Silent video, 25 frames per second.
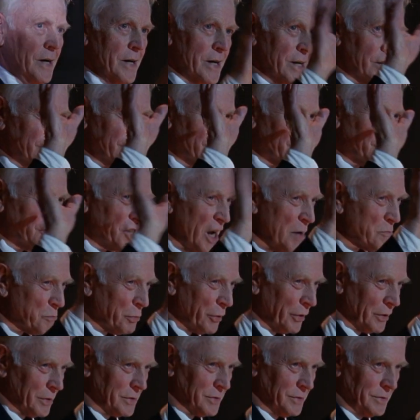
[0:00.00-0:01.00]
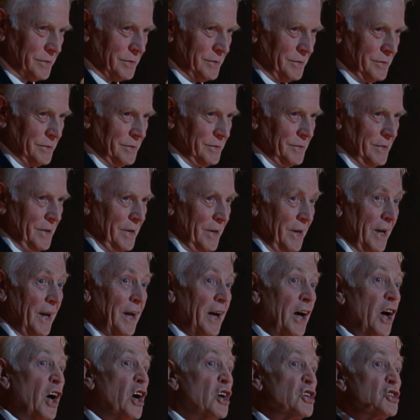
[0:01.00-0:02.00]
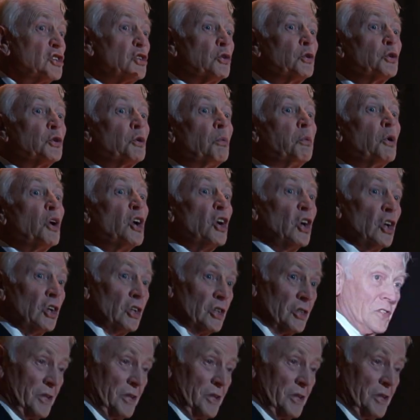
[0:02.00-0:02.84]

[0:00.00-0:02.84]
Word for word: An example to the world.